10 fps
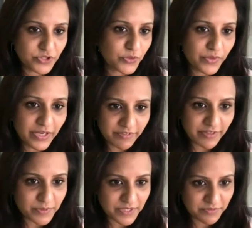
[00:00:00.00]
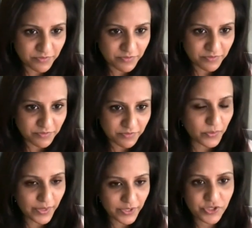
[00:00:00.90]
So Greenfield was, of course, out of the
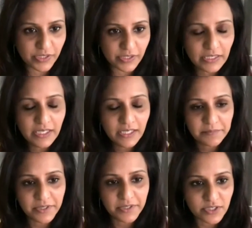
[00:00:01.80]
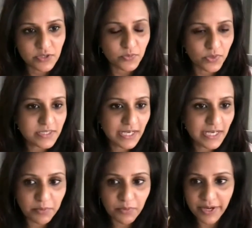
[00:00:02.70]
question because this was an
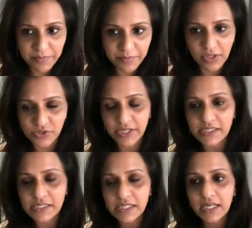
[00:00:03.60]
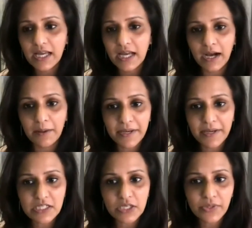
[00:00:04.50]
upgrade project.
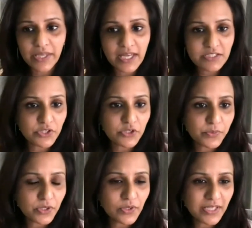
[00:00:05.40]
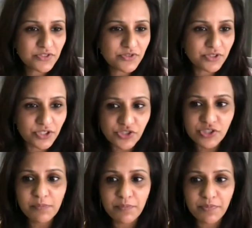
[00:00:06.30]
But looking at, when you look at a
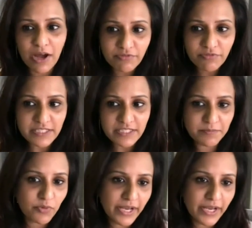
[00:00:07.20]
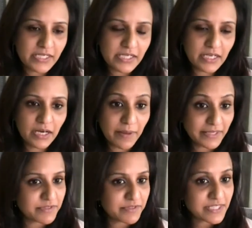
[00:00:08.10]
traditional brownfield upgrade, and
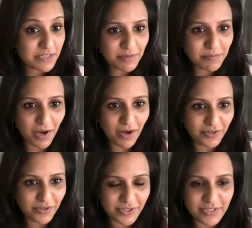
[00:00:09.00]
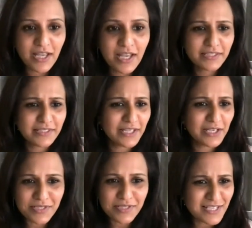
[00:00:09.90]
there were several partners that
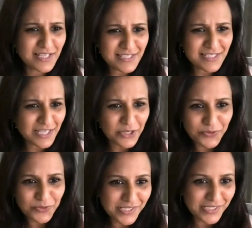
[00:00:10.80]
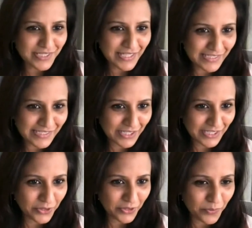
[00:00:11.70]
looked at us and say, you don't need,
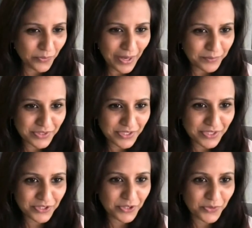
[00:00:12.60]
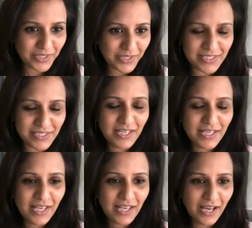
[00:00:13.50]
why would you need to go with this?
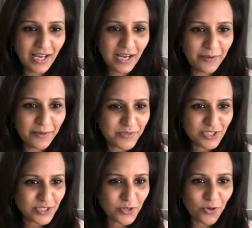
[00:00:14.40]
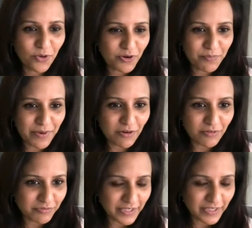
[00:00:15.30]
Just go for a
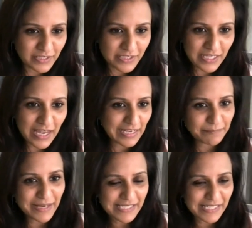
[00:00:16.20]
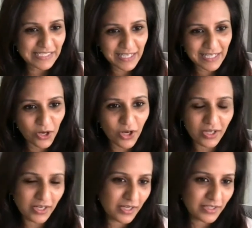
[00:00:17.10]
brownfield. Yeah, it might take a little
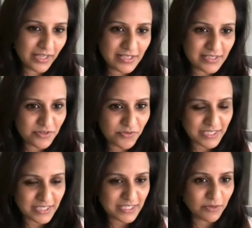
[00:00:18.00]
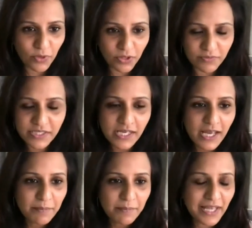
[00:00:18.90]
longer. There are certain risks involved.
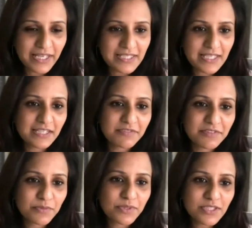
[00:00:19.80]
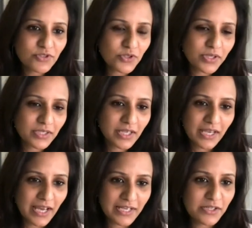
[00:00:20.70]
But like I said, if it was a sure thing,
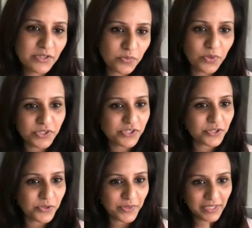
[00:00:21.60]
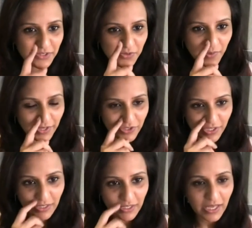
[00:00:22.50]
I didn't want to go in that
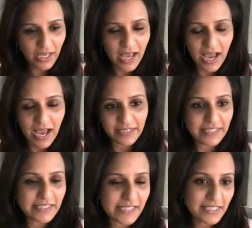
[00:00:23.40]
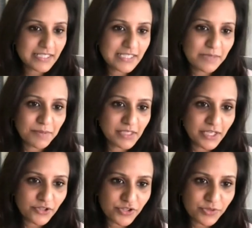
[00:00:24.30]
direction. And the entire team and the
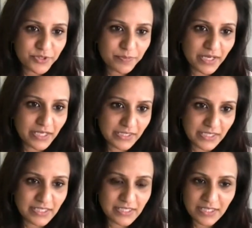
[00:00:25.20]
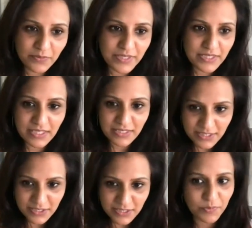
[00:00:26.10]
leadership was behind us. And we said, this
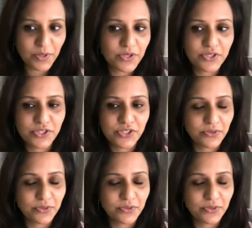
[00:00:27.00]
is what we're going to do.